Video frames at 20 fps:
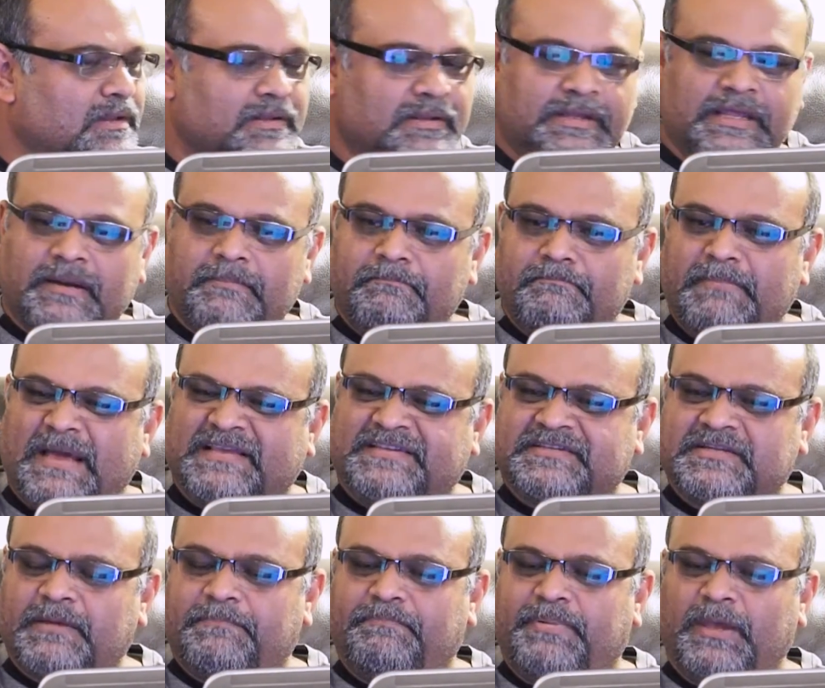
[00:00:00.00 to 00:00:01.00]
They're
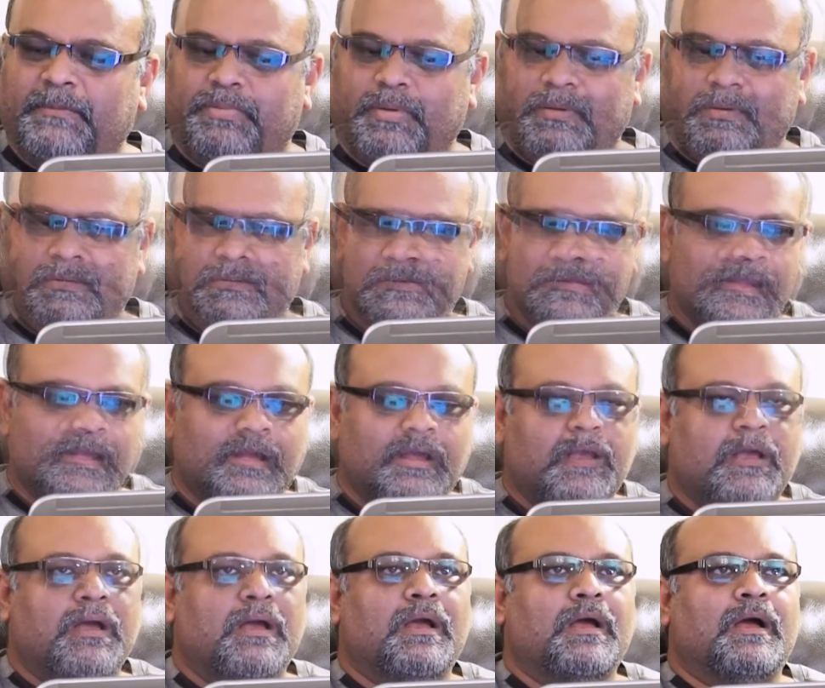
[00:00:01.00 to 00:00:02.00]
messed up people.
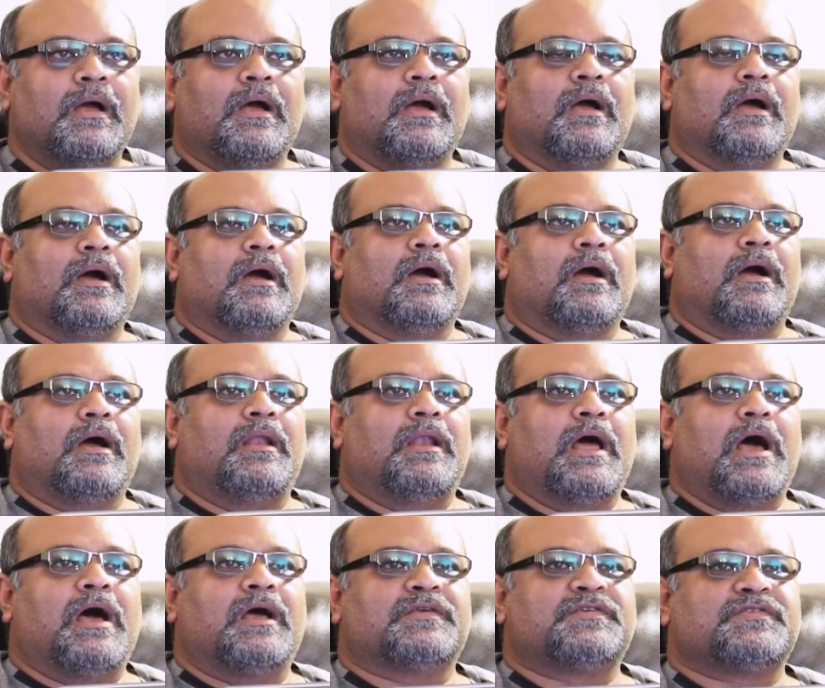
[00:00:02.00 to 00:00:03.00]

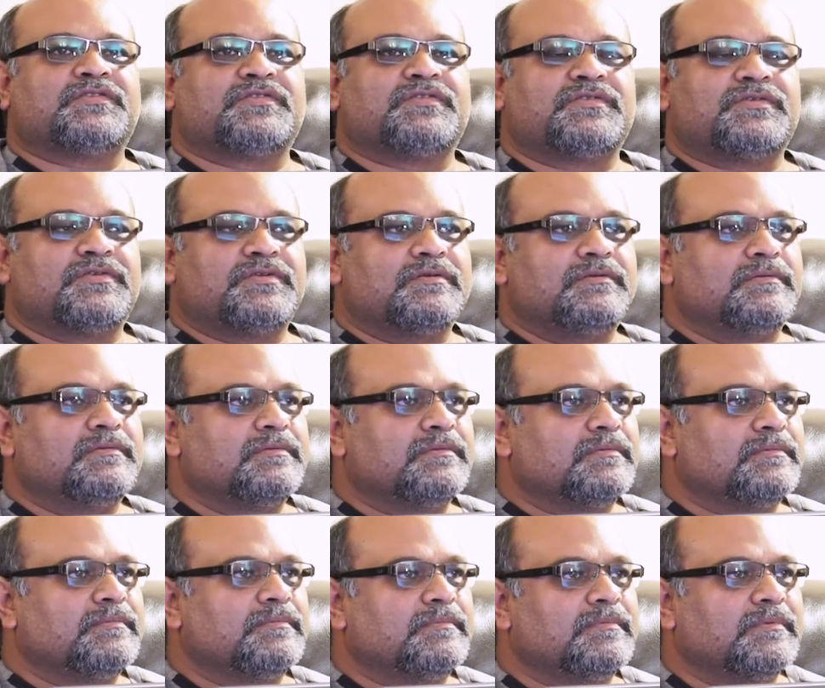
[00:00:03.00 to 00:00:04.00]
Alas,
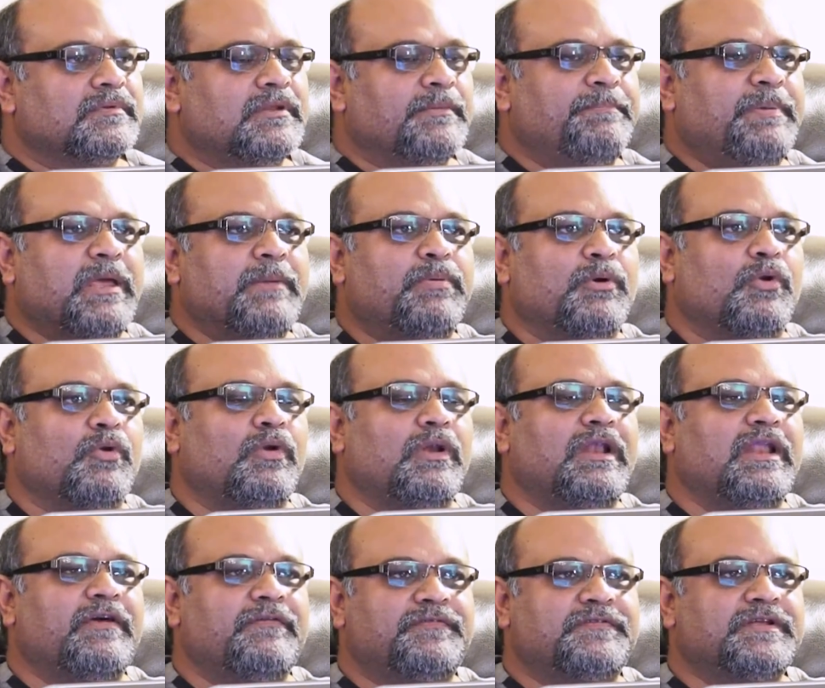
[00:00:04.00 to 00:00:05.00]
the people who
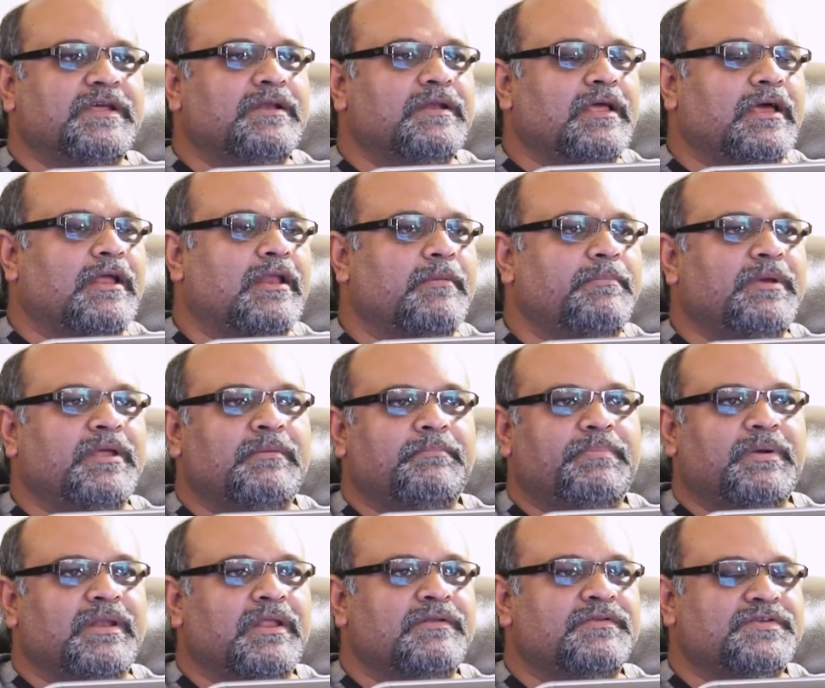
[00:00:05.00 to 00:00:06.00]
lived in Arabian
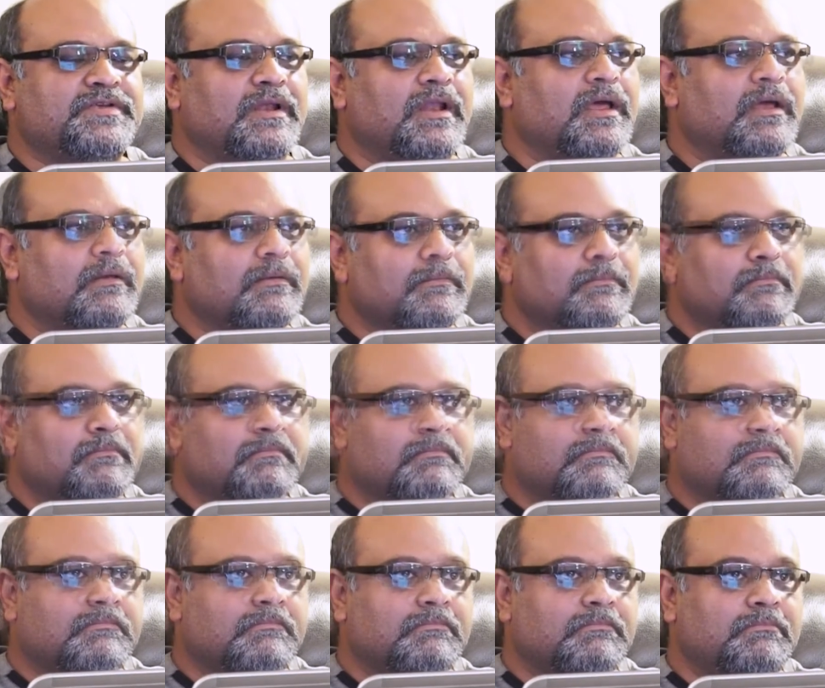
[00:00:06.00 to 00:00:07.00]
Peninsula
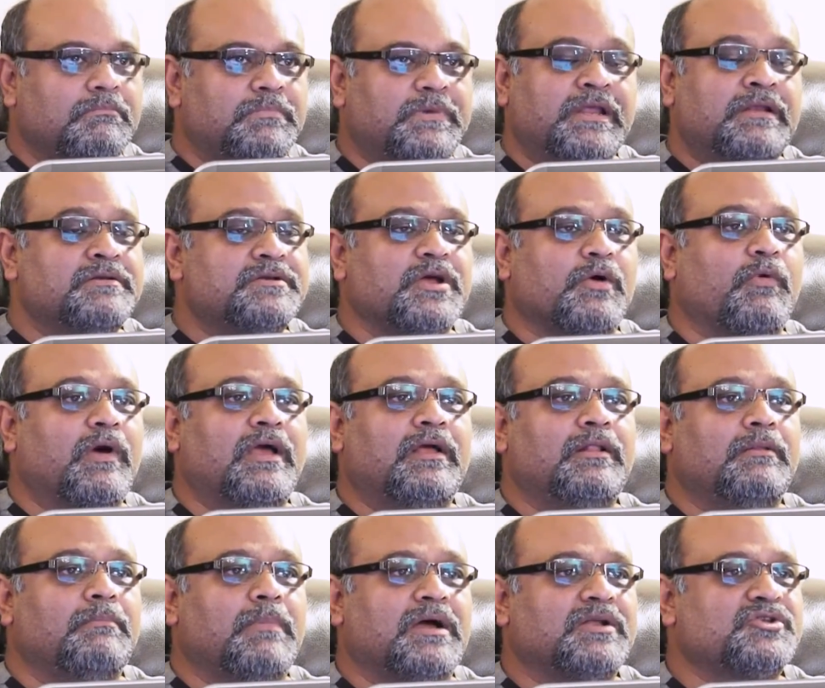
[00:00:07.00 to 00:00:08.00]
didn't
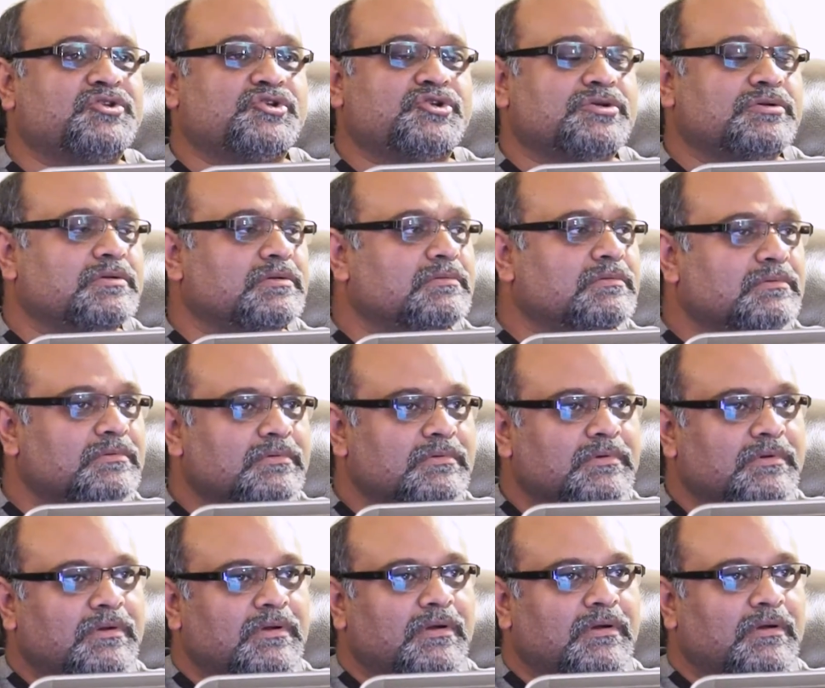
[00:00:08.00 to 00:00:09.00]
avail much
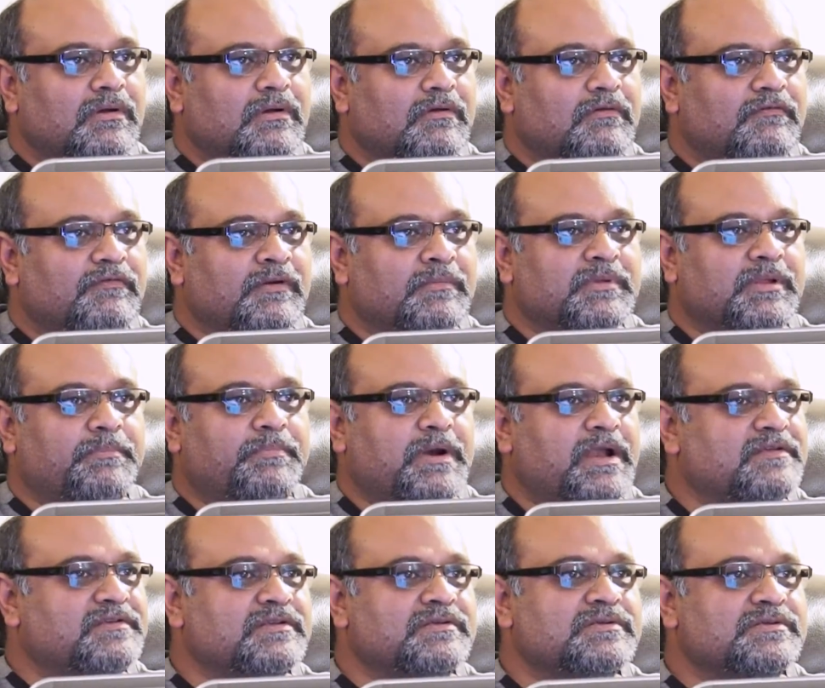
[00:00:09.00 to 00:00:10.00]
from the
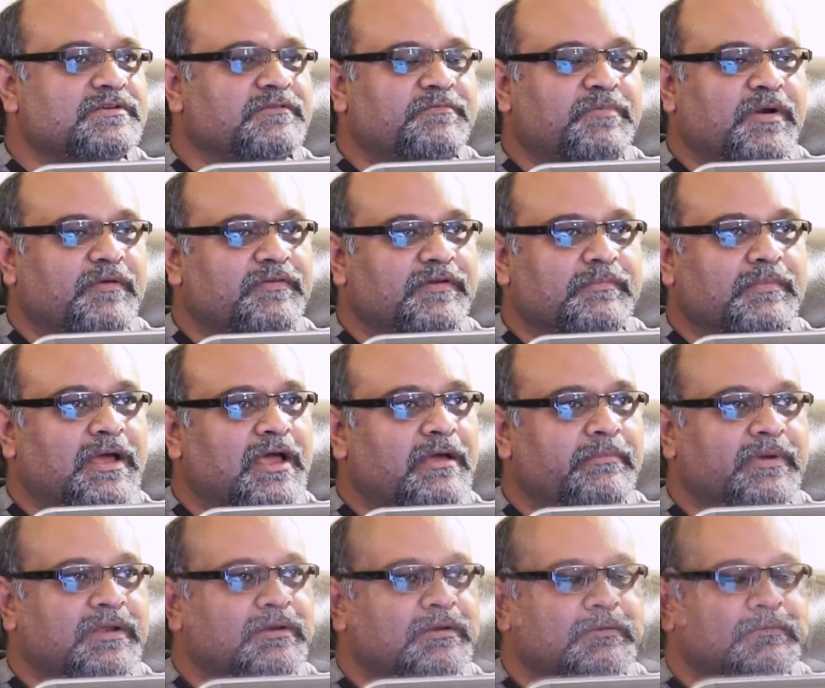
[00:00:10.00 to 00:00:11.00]
presence of Prophet
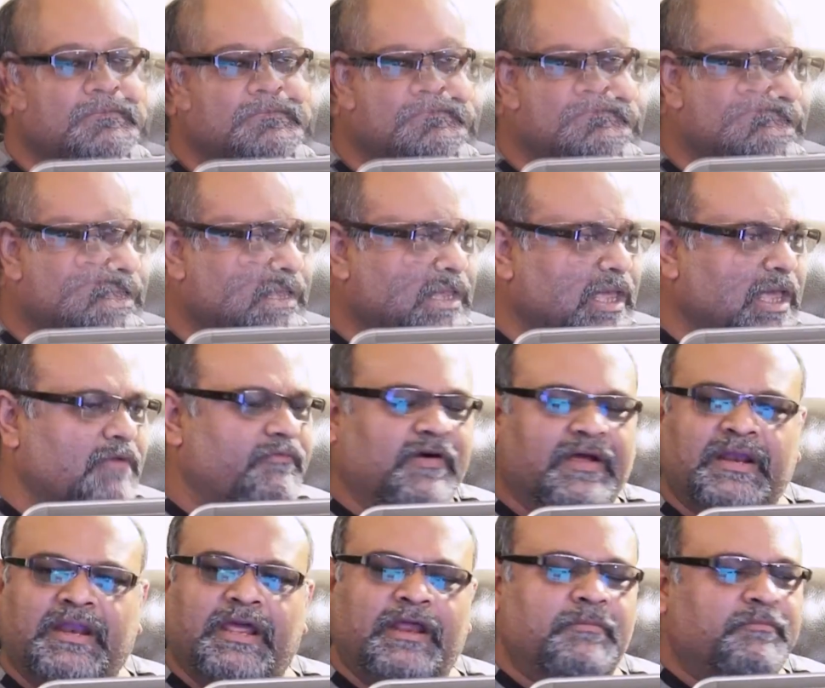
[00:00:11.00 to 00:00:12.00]
Muhammad.
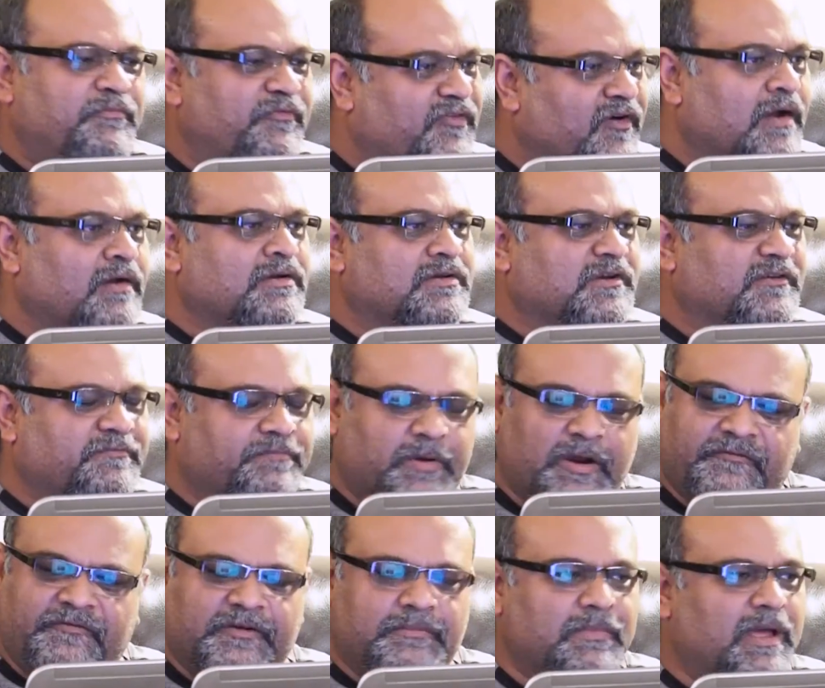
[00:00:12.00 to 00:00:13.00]
Even in front of
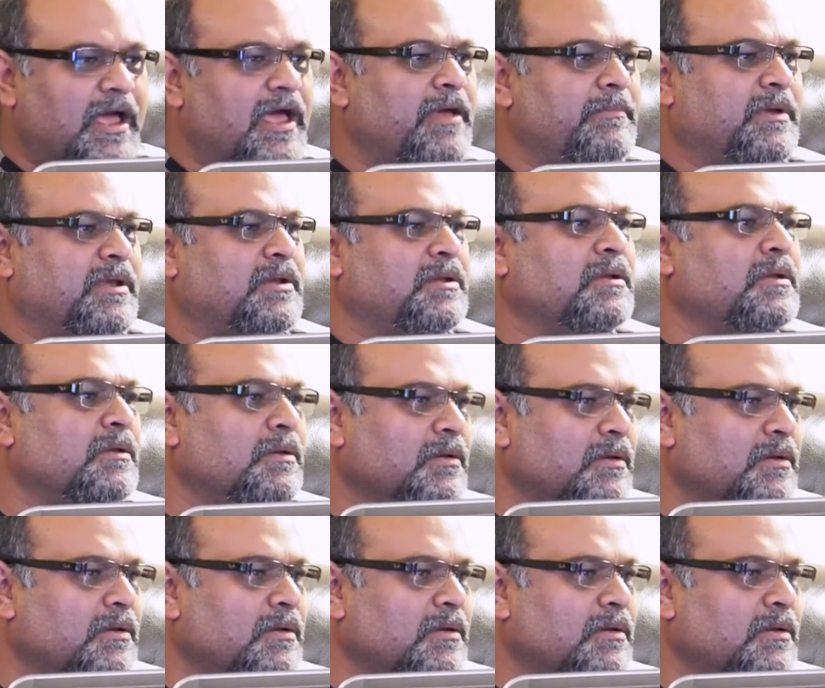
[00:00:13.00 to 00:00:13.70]
Prophet Muhammad,